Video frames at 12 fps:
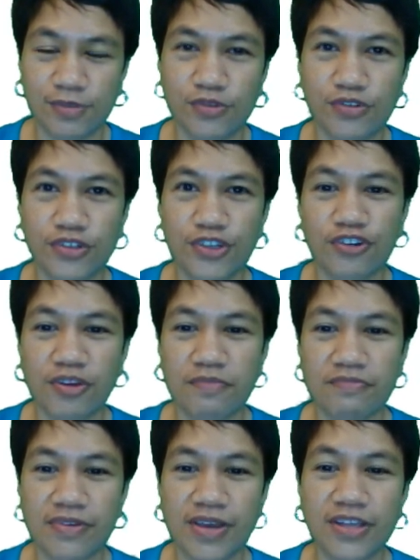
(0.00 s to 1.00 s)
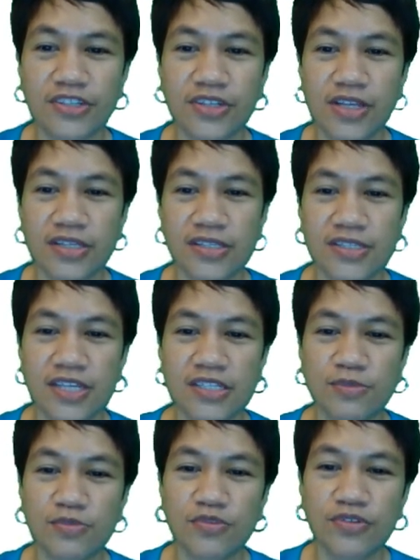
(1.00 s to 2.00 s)
book, your comprehension exercise
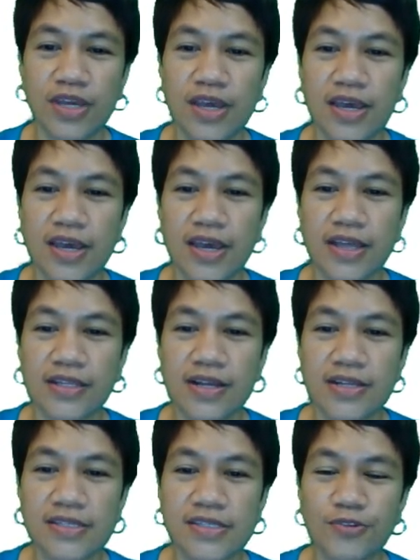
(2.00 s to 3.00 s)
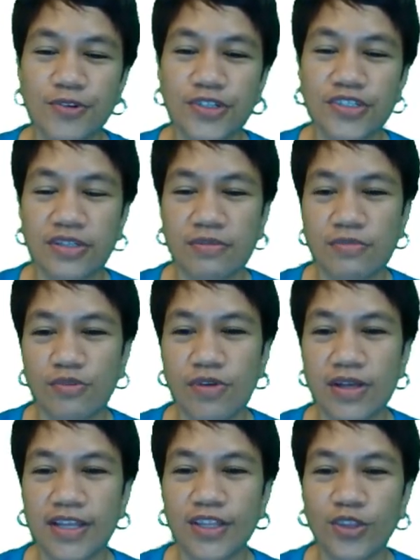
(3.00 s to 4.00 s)
book, and answer question number
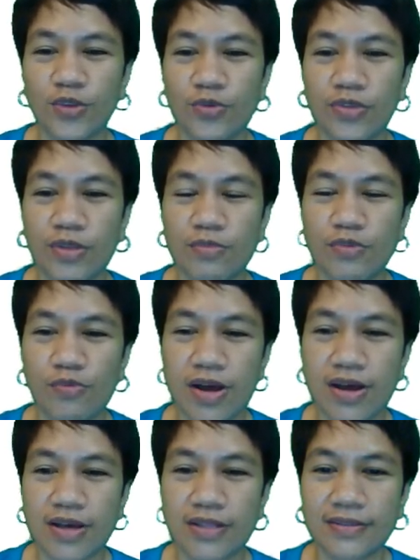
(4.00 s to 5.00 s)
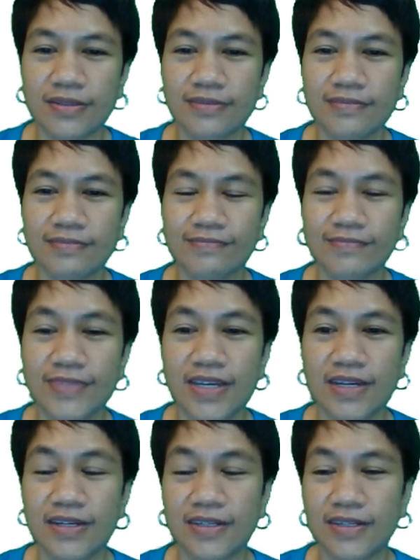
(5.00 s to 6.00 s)
1 and 2. Number 1,
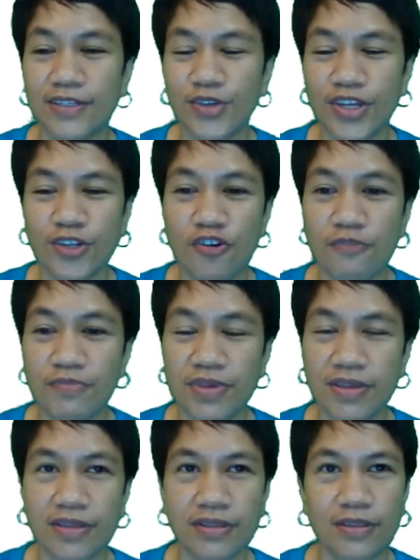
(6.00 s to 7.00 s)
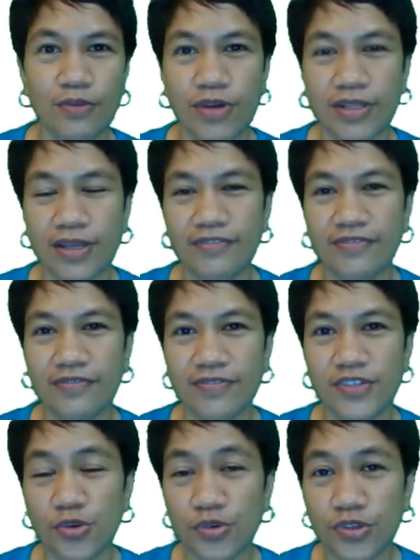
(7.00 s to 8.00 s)
you can copy the one I've
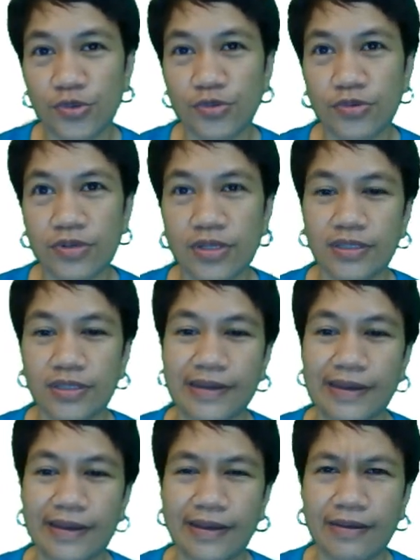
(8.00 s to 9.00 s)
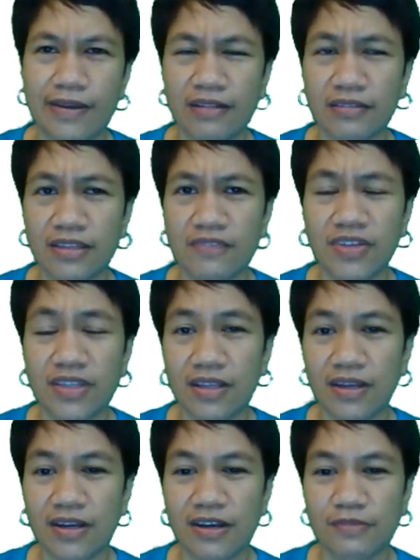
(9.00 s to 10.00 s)
shown you, the healthy
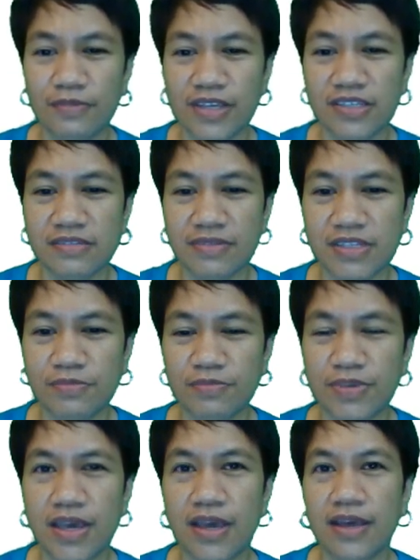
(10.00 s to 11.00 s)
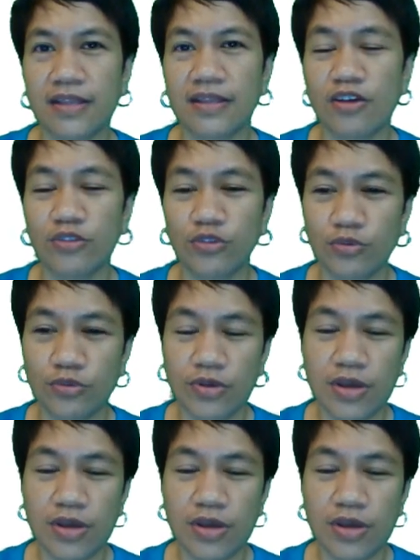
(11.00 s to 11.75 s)
vanilla cupcakes recipe and how to